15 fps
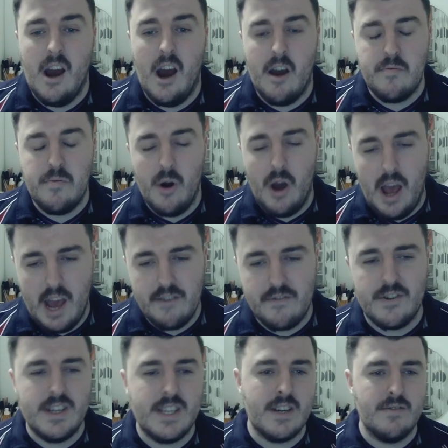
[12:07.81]
I've put
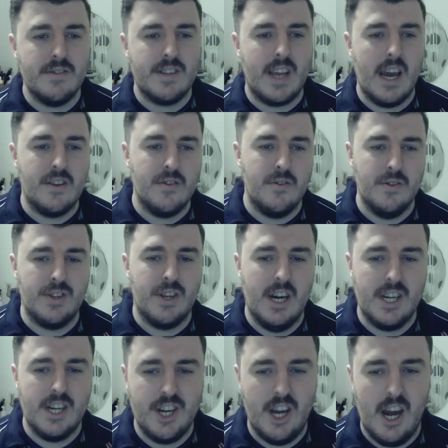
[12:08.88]
every single Skeleton Horse
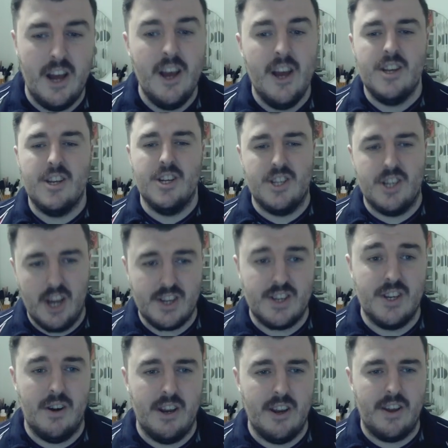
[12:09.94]
Archer to just
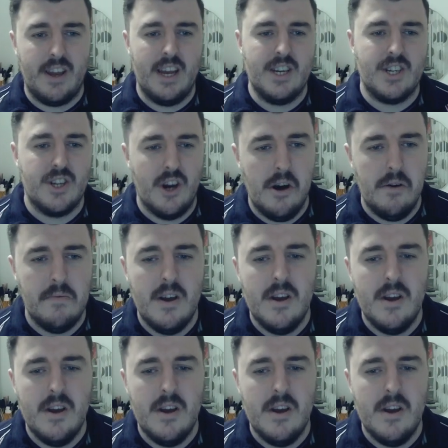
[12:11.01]
so I don't get shot